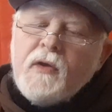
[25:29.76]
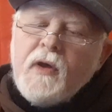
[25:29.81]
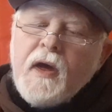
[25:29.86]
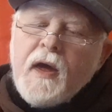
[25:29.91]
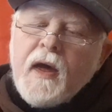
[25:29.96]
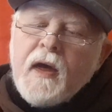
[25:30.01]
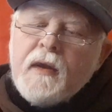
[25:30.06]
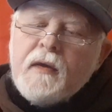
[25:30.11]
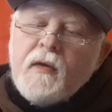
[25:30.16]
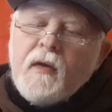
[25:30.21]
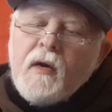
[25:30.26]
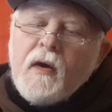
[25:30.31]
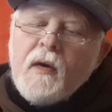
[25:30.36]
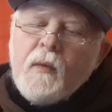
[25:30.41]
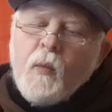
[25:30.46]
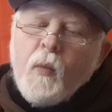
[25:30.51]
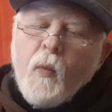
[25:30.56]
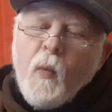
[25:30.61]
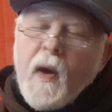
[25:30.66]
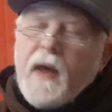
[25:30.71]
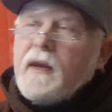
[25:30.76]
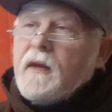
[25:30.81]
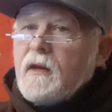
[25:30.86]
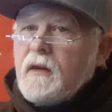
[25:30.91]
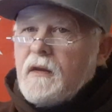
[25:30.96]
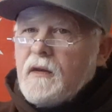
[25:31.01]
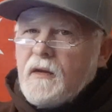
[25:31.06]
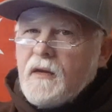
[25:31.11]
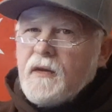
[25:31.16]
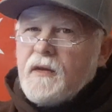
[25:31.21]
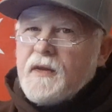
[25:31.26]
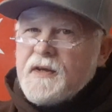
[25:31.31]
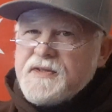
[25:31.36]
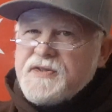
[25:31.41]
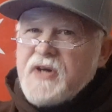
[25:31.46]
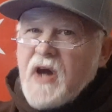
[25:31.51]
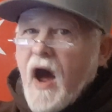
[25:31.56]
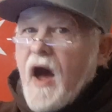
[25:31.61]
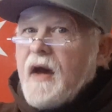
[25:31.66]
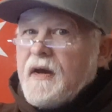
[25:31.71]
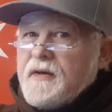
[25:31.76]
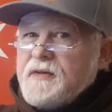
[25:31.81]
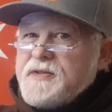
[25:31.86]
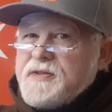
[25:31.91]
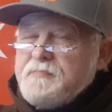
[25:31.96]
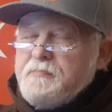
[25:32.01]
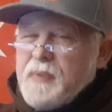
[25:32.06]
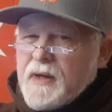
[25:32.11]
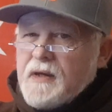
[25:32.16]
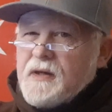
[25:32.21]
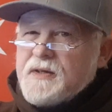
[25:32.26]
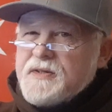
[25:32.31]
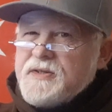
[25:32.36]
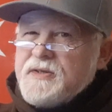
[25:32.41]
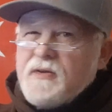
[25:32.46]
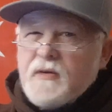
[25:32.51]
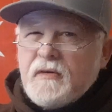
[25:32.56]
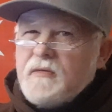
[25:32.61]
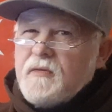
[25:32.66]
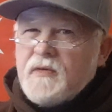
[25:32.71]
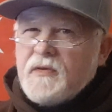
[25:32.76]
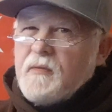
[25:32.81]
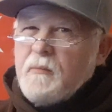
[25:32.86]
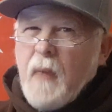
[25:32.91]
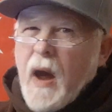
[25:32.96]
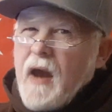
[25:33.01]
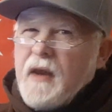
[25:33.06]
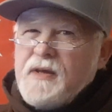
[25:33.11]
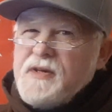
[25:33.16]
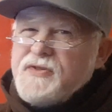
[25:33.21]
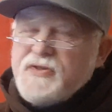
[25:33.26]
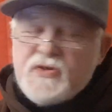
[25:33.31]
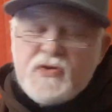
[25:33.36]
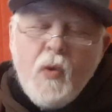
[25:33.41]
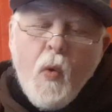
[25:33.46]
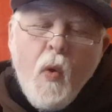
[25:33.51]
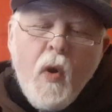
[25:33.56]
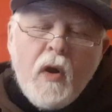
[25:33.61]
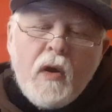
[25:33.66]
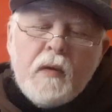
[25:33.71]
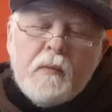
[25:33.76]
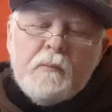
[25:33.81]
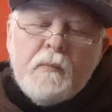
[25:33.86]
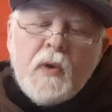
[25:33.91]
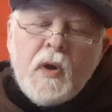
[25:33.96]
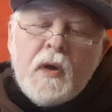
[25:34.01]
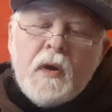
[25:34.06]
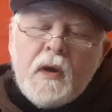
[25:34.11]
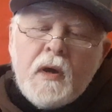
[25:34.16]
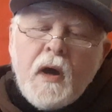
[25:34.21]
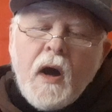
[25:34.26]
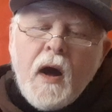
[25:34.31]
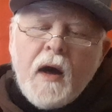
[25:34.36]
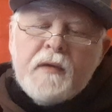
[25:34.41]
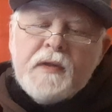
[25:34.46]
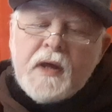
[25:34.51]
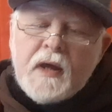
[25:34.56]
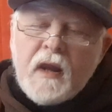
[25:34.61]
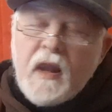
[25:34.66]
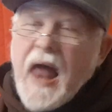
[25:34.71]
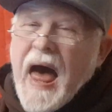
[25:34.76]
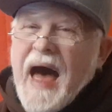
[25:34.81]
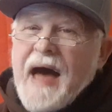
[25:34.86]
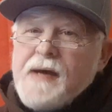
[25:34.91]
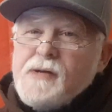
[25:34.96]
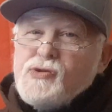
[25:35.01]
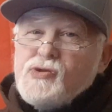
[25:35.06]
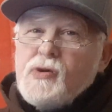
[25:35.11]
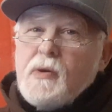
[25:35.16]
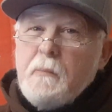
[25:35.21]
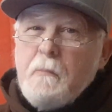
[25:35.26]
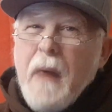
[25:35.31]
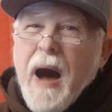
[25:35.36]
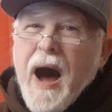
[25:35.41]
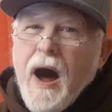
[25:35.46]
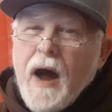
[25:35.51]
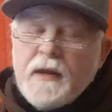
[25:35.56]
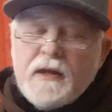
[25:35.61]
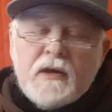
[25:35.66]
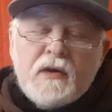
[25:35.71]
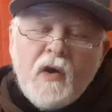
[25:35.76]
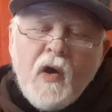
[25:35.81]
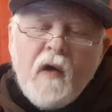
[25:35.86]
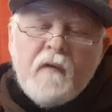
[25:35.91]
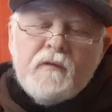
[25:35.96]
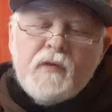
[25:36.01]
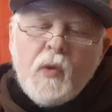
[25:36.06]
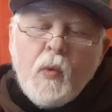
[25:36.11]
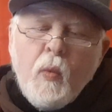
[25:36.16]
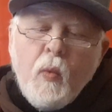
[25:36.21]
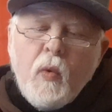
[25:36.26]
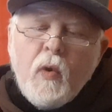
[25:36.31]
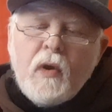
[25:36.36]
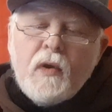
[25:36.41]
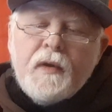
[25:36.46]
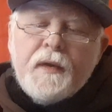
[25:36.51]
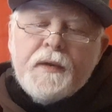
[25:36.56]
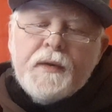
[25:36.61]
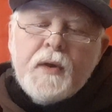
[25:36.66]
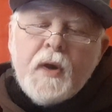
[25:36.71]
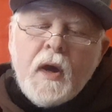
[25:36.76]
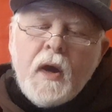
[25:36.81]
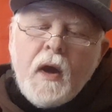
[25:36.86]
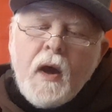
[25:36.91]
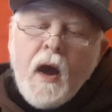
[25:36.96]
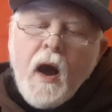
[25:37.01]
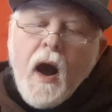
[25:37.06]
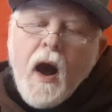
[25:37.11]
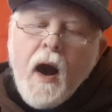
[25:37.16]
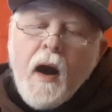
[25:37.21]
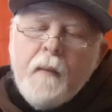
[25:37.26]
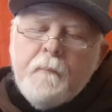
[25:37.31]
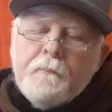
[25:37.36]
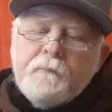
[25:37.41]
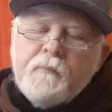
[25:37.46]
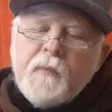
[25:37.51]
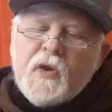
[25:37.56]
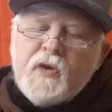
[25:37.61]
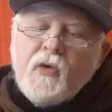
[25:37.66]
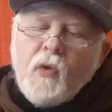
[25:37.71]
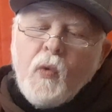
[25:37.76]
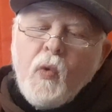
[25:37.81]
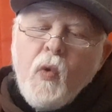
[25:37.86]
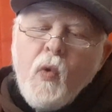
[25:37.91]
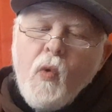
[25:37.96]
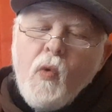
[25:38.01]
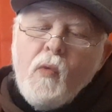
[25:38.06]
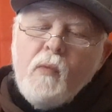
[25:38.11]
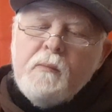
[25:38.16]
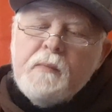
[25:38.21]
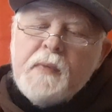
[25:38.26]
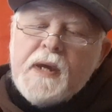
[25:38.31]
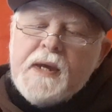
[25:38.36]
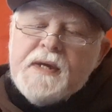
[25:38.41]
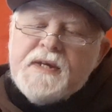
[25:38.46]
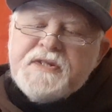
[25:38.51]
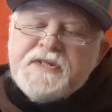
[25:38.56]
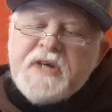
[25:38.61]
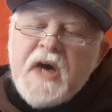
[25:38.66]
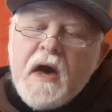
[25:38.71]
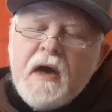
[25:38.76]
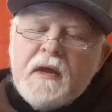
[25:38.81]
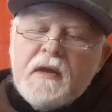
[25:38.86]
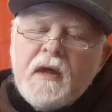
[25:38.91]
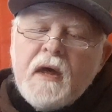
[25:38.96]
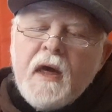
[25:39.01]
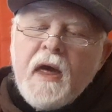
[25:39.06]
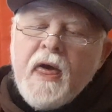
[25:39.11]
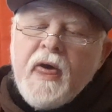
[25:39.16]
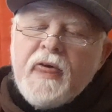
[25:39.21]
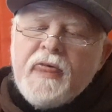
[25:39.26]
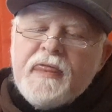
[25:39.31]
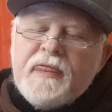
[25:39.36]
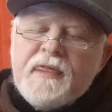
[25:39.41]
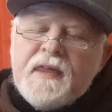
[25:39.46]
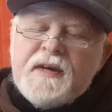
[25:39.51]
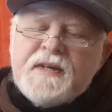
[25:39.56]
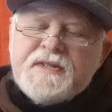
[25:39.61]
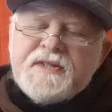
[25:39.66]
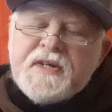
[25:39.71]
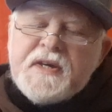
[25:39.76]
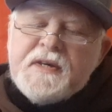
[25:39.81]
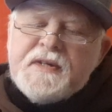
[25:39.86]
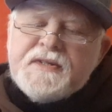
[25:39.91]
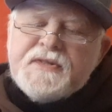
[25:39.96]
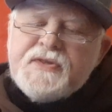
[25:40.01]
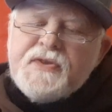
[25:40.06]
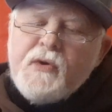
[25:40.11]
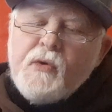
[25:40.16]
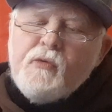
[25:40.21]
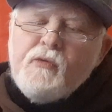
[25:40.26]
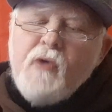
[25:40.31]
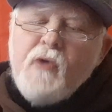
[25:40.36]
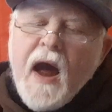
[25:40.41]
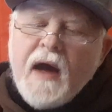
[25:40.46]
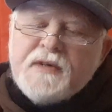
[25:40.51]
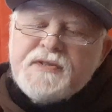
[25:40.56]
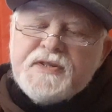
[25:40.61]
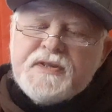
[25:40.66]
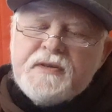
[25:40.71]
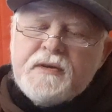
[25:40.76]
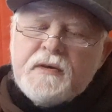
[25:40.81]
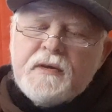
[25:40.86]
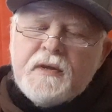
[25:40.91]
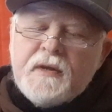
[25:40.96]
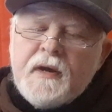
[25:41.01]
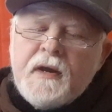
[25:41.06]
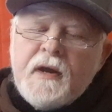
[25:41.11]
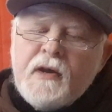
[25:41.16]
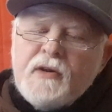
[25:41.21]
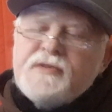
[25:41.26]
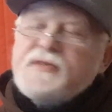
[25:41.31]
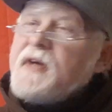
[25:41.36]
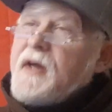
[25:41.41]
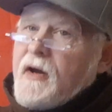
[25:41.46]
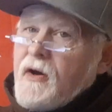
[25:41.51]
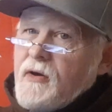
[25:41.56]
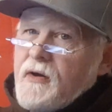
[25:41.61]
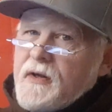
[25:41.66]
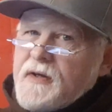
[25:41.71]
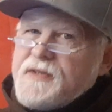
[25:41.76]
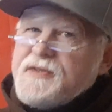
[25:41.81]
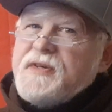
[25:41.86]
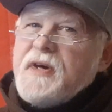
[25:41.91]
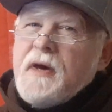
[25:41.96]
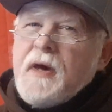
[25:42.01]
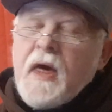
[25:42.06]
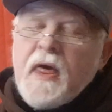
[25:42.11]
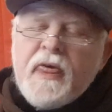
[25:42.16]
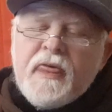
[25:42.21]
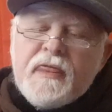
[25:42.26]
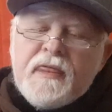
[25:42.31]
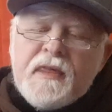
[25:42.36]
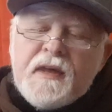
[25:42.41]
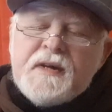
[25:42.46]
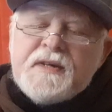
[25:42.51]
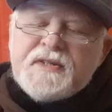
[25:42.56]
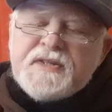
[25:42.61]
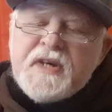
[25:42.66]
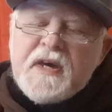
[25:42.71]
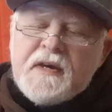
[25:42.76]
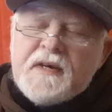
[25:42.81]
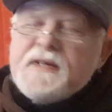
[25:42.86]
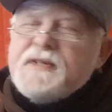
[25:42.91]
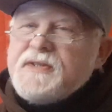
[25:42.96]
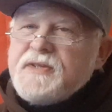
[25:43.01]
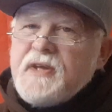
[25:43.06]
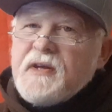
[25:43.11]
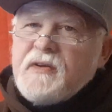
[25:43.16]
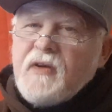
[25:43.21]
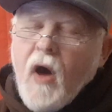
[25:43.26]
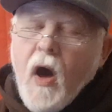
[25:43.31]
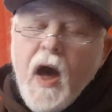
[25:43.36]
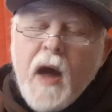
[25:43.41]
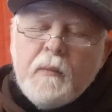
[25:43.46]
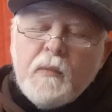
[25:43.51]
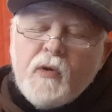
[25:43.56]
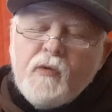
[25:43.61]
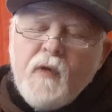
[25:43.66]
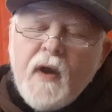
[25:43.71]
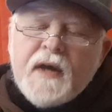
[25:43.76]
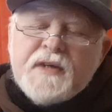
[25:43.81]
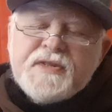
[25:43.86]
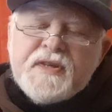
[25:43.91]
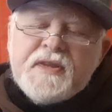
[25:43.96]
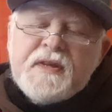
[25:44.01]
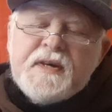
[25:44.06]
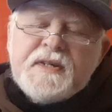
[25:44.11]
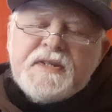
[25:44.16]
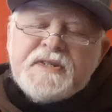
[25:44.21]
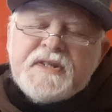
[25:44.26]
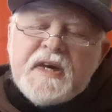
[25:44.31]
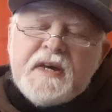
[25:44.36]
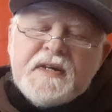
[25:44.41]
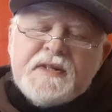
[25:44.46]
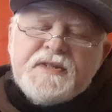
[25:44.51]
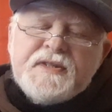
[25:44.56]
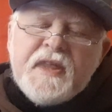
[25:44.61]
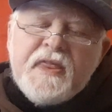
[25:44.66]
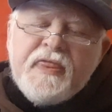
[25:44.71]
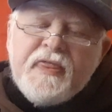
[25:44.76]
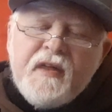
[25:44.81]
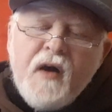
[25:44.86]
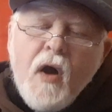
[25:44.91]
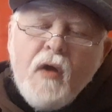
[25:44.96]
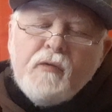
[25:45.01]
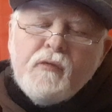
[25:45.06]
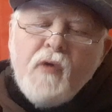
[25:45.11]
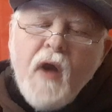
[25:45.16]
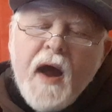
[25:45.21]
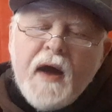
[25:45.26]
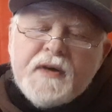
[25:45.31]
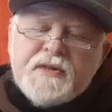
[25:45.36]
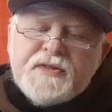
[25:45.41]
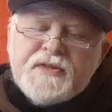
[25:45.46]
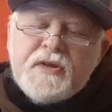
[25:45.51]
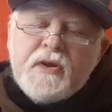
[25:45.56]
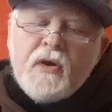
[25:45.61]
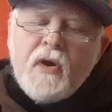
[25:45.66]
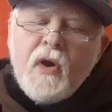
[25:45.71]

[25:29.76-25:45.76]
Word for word: and uh, when the sky speaks, the, the mighty storm, uh, the Elijah Mahdi of the world, um, to whom he said, this is the rest. Here, here it is. This is the time of rest. This is the rest